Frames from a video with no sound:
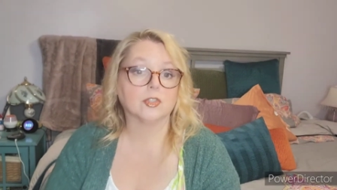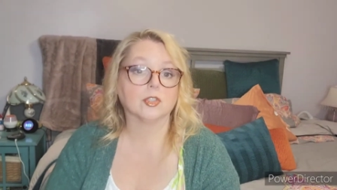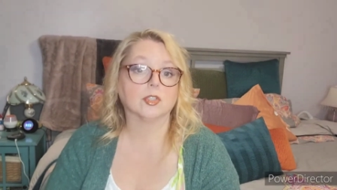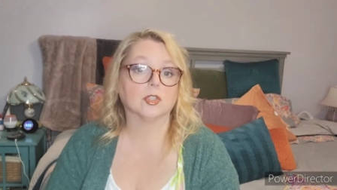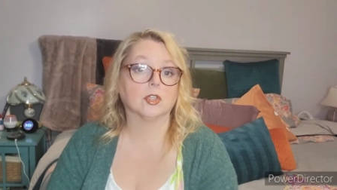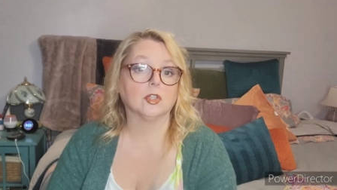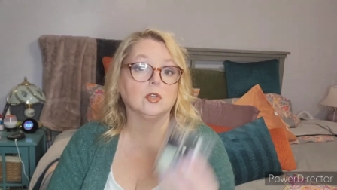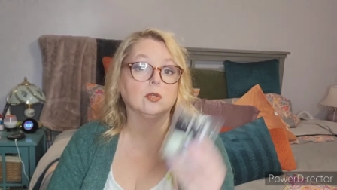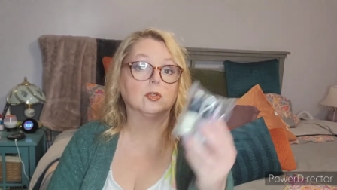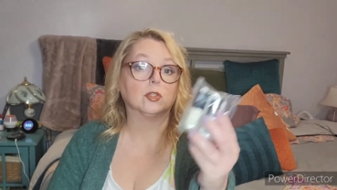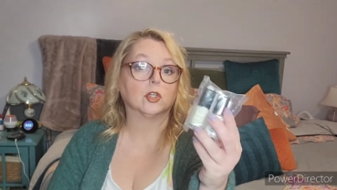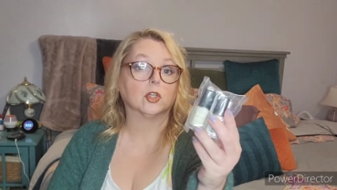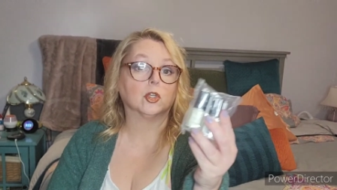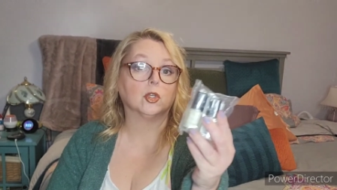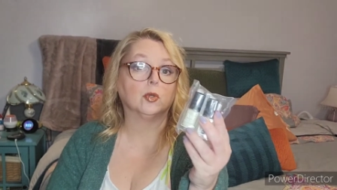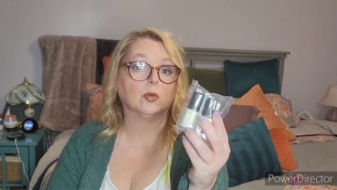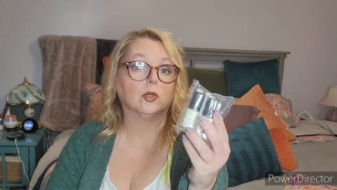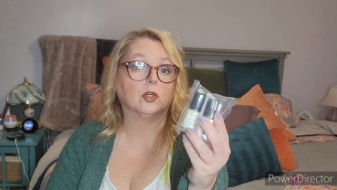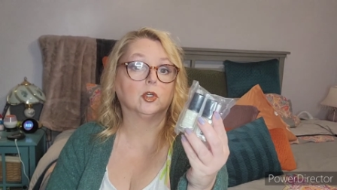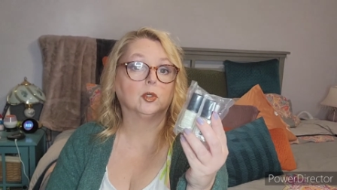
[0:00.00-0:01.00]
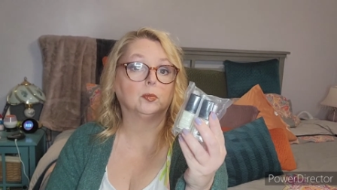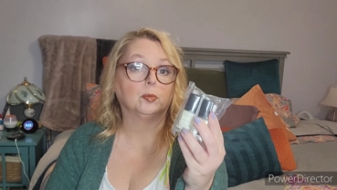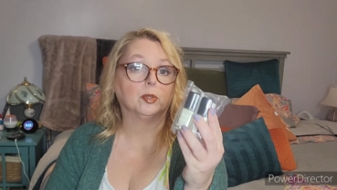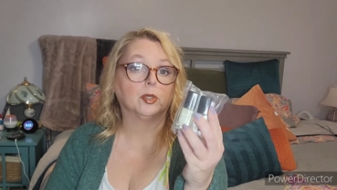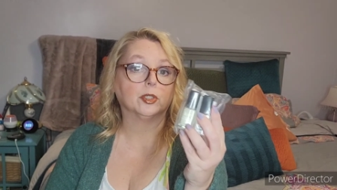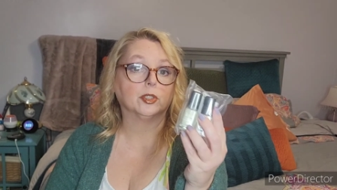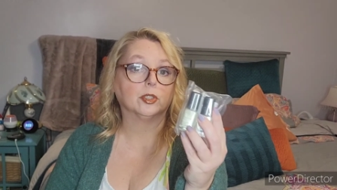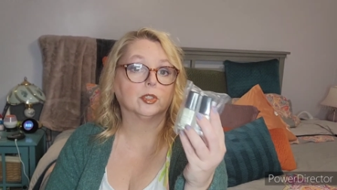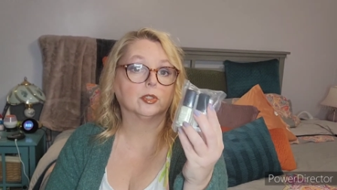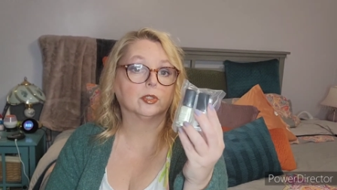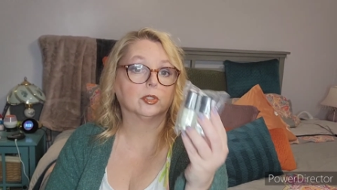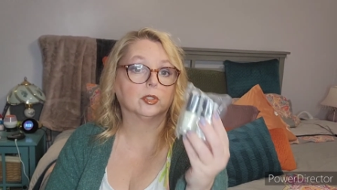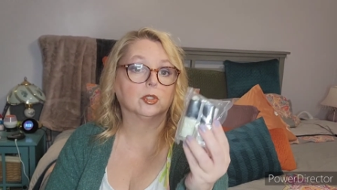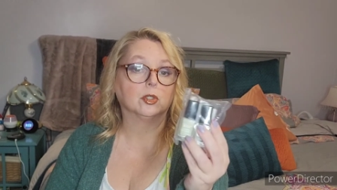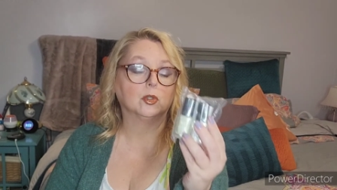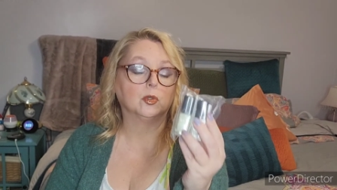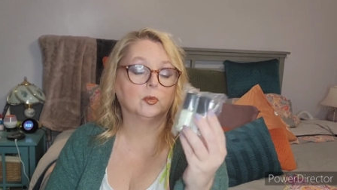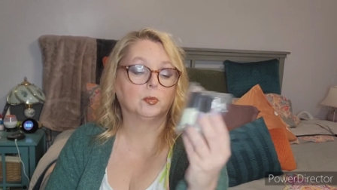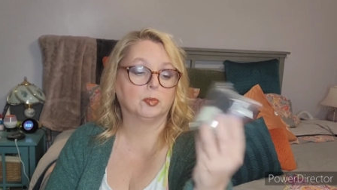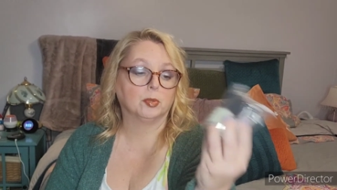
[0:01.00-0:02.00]
you're just going to use a cuticle pusher
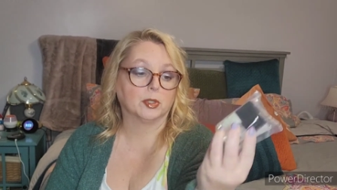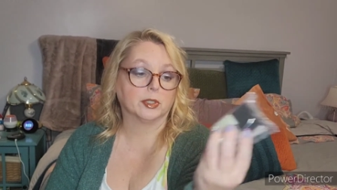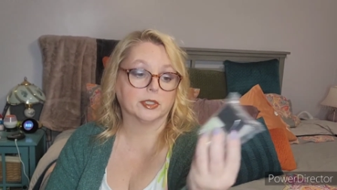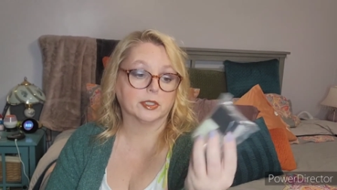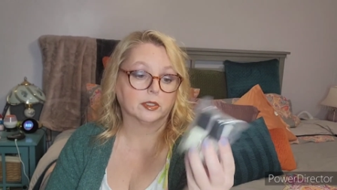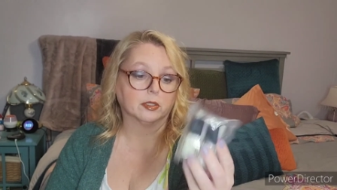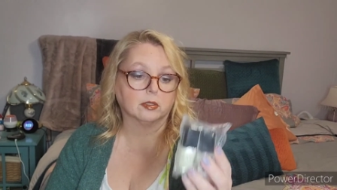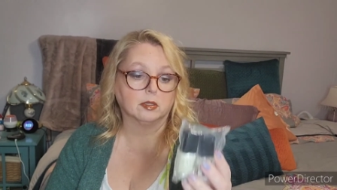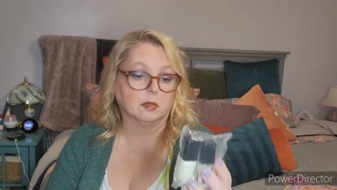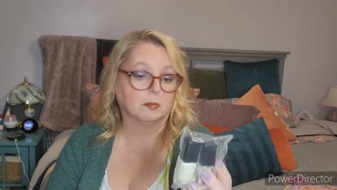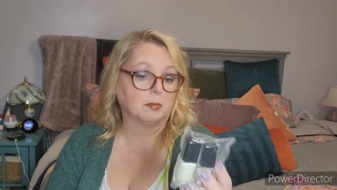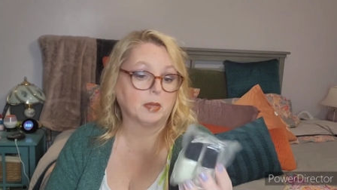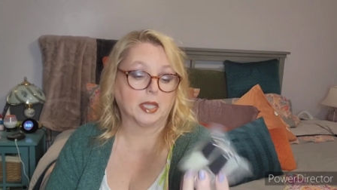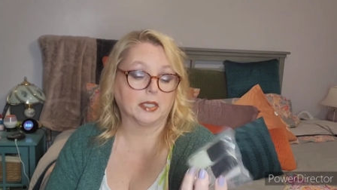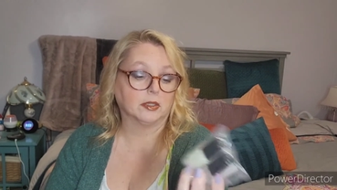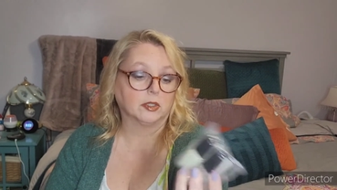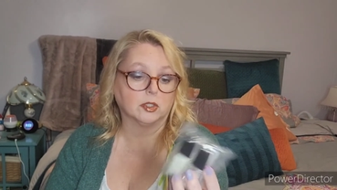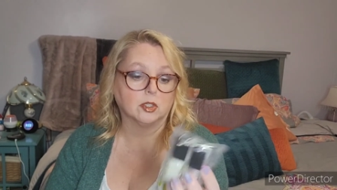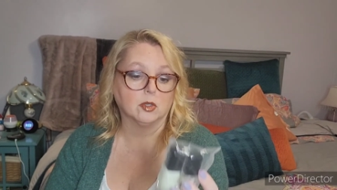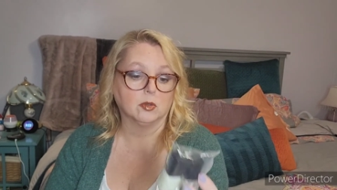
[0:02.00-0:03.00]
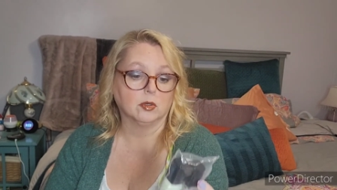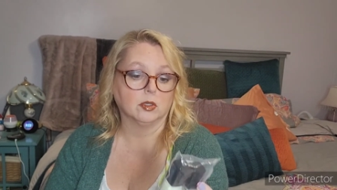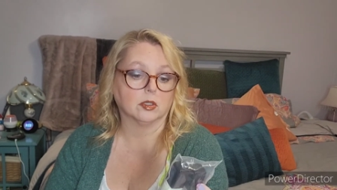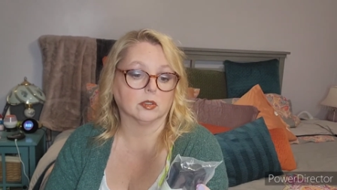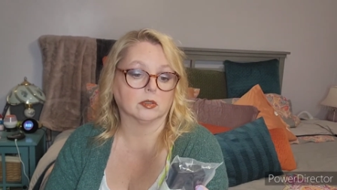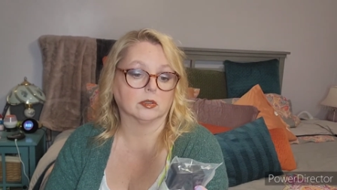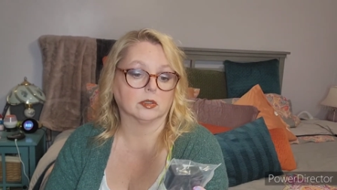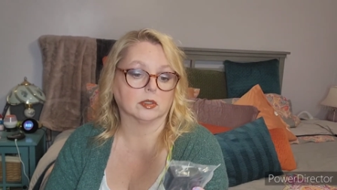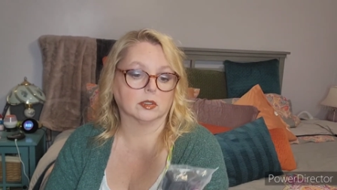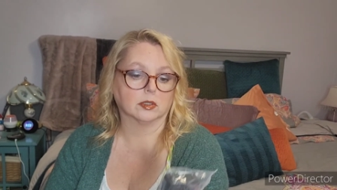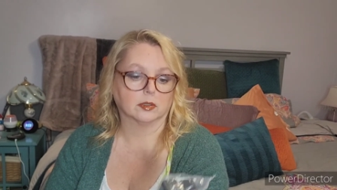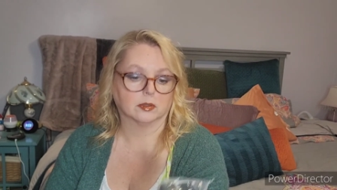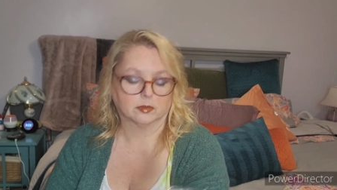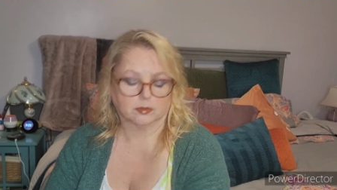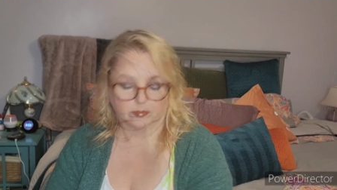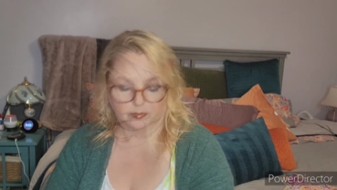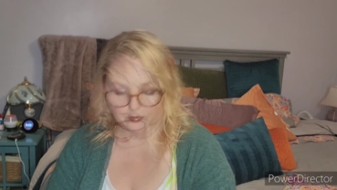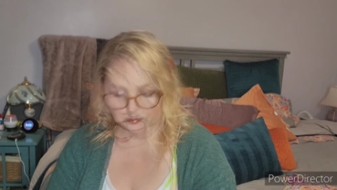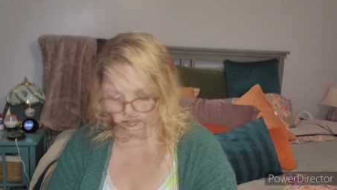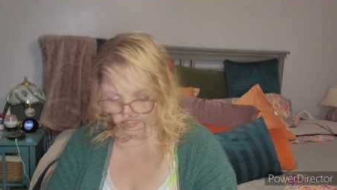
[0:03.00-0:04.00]
to push back the cuticles,
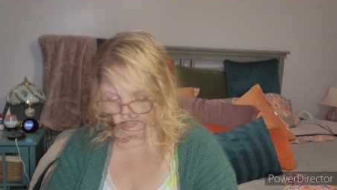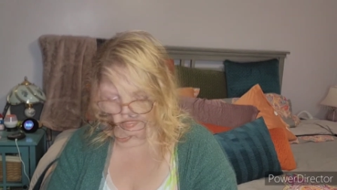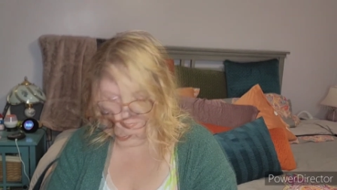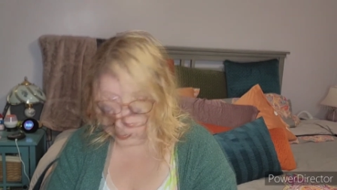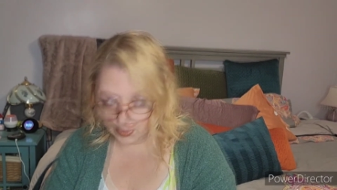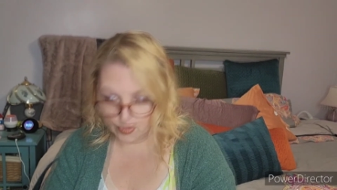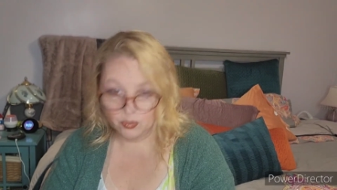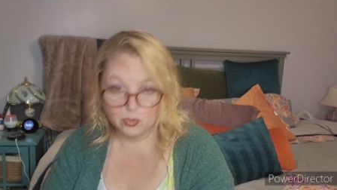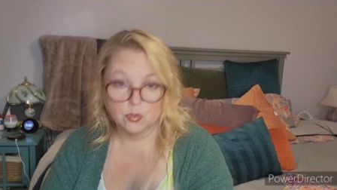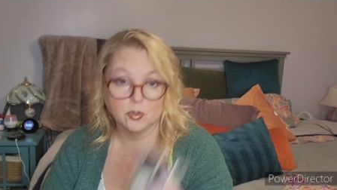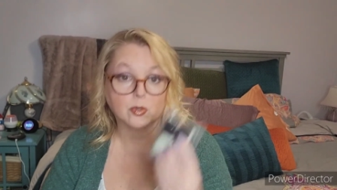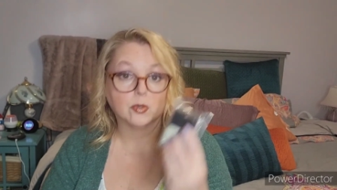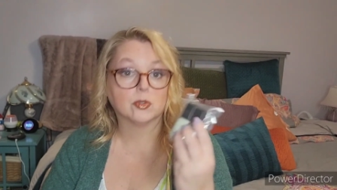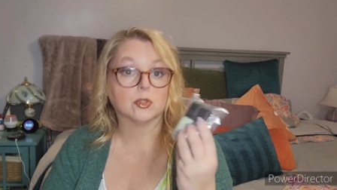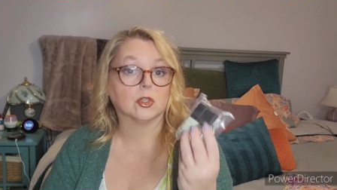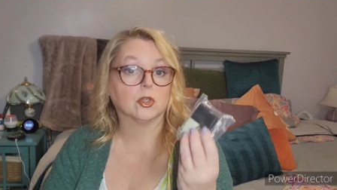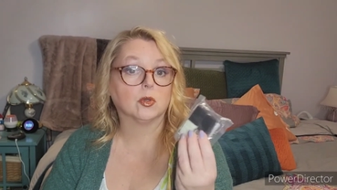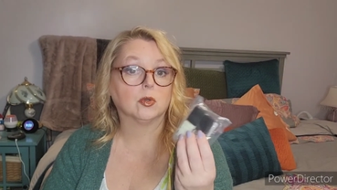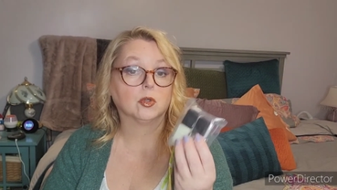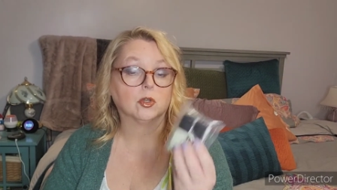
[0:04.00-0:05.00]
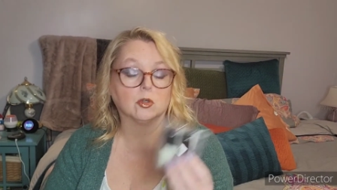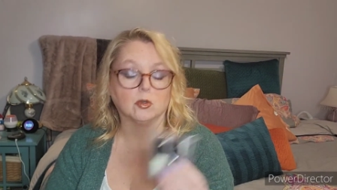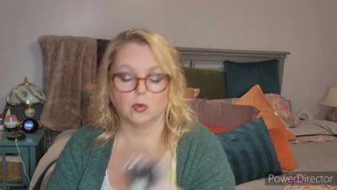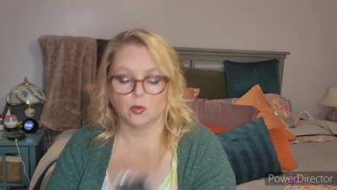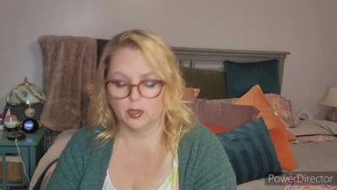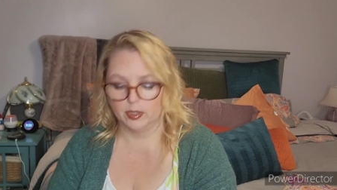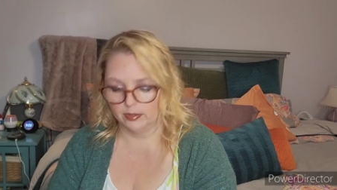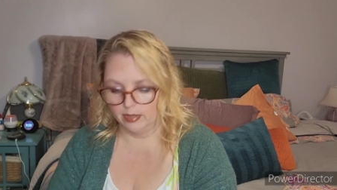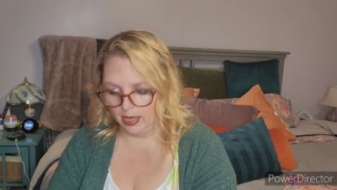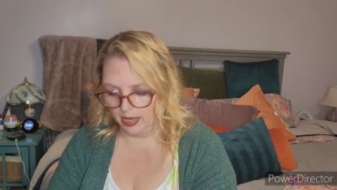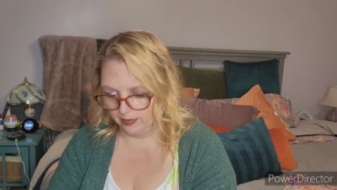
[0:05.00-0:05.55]
and then you use the cuticle oil